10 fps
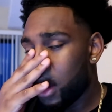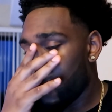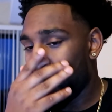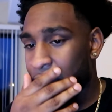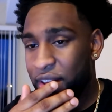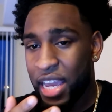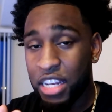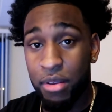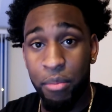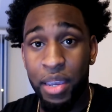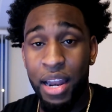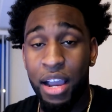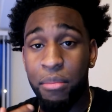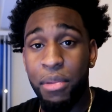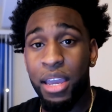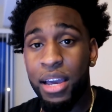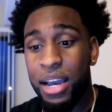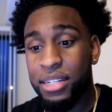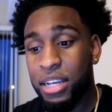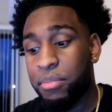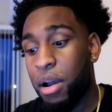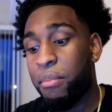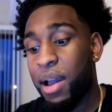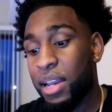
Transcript: whatever the case may be, and I can make content about my